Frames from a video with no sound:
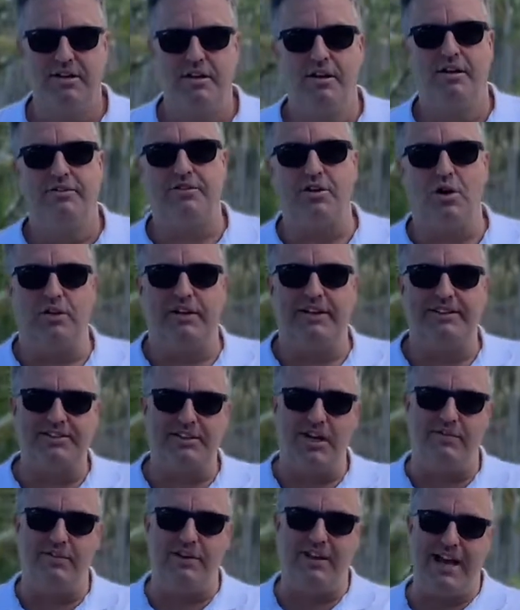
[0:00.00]
So let's
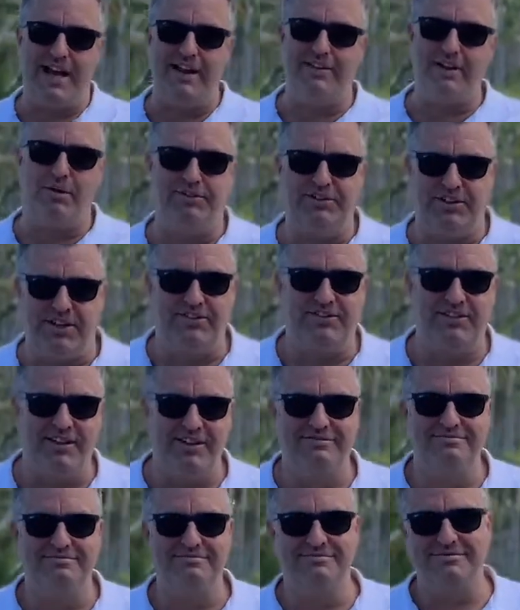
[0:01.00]
cover that. That was easy.
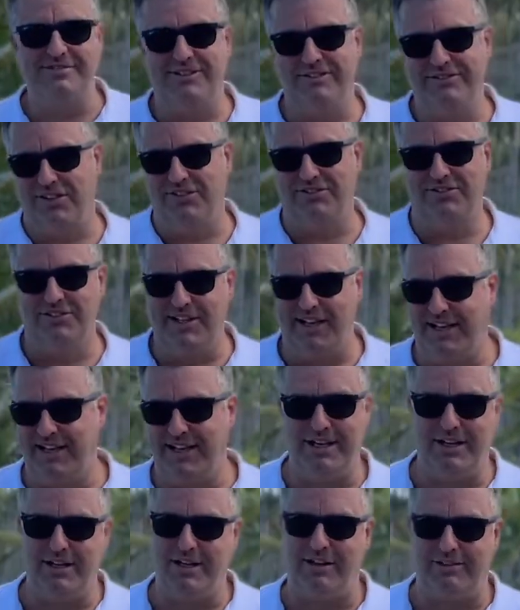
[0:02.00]
It doesn't take
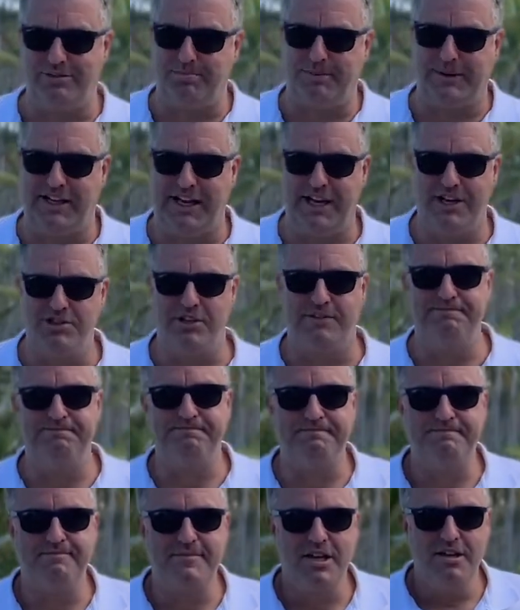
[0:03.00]
any explanation.
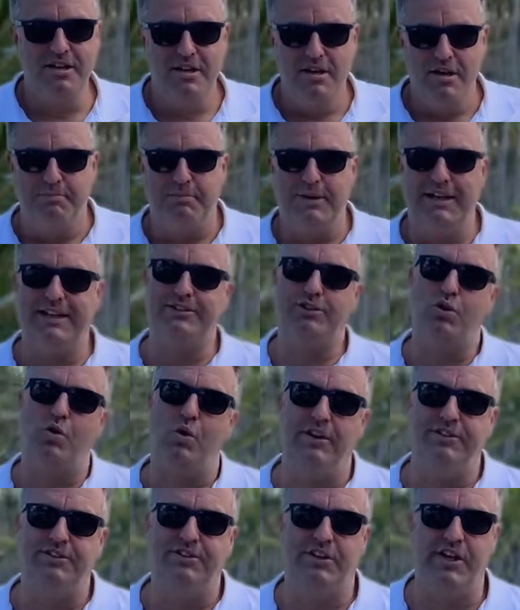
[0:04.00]
But let's go
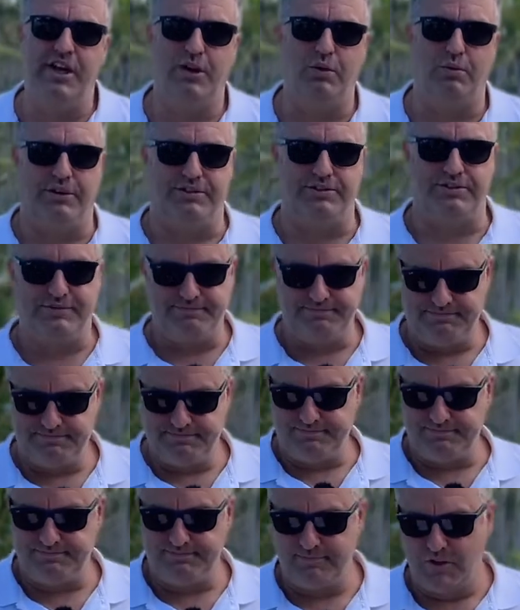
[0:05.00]
on to the other ones.
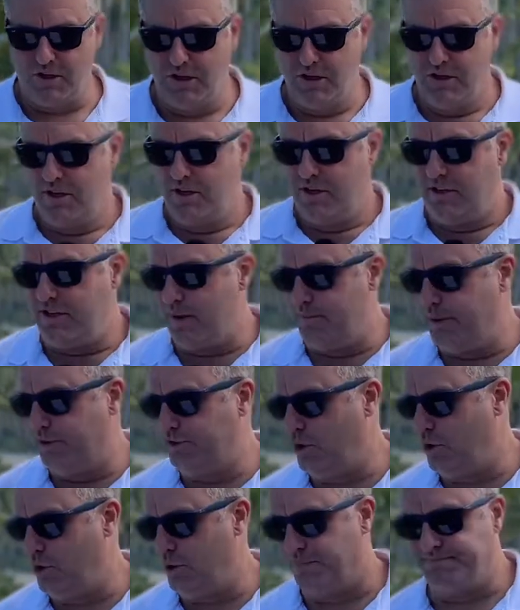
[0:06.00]
Number
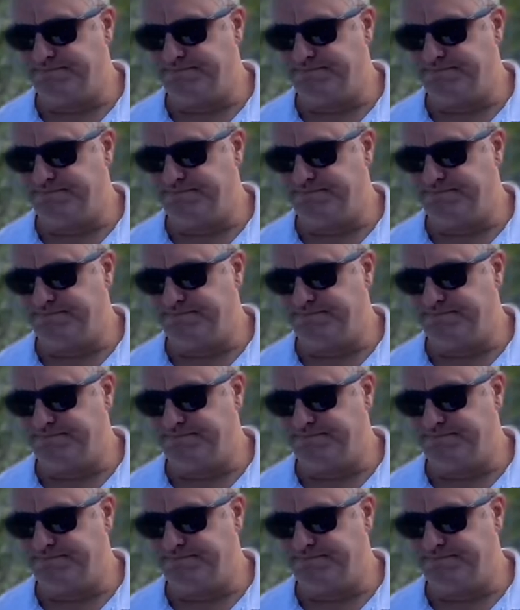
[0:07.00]
two,